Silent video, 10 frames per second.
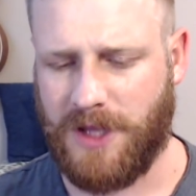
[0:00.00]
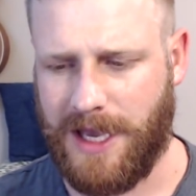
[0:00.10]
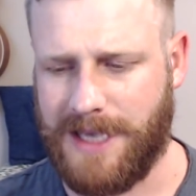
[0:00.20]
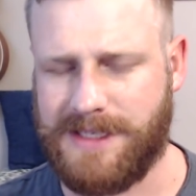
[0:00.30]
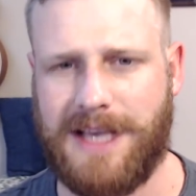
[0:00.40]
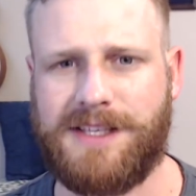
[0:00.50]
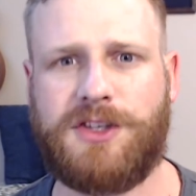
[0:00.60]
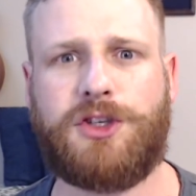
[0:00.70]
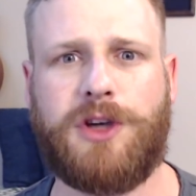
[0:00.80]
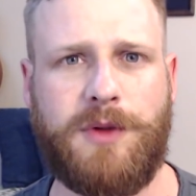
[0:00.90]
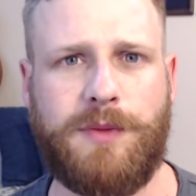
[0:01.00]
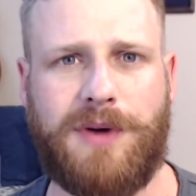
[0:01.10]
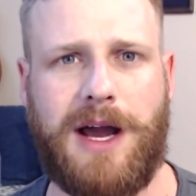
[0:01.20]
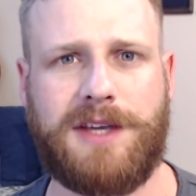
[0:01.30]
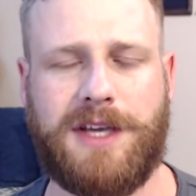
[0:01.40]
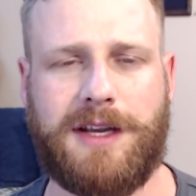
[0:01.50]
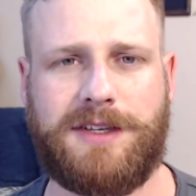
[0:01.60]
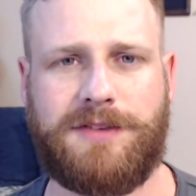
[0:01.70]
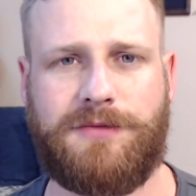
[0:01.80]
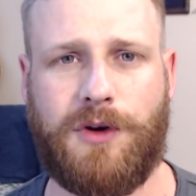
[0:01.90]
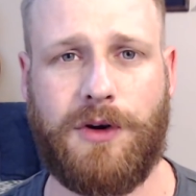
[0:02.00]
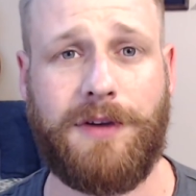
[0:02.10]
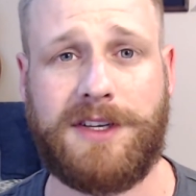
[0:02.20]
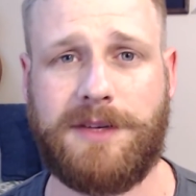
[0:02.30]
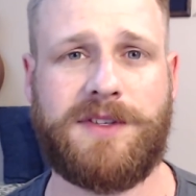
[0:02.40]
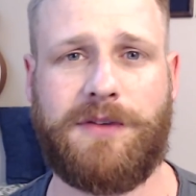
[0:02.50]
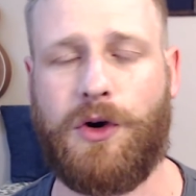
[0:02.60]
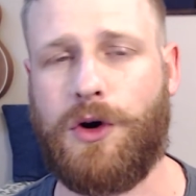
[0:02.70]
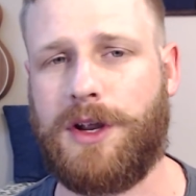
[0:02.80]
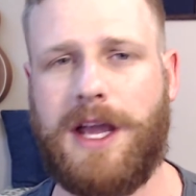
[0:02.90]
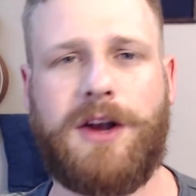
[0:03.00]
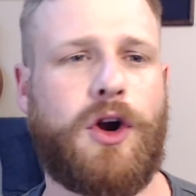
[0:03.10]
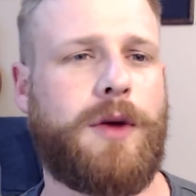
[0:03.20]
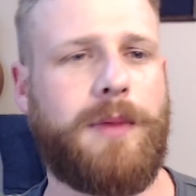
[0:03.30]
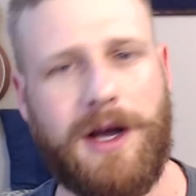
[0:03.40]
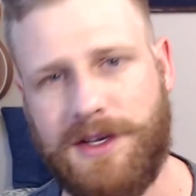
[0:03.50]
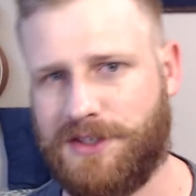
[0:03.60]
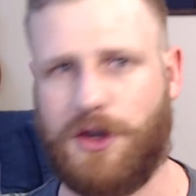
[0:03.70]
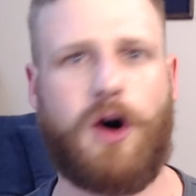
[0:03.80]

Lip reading: as a tribute project for victims of Hurricane Irma and just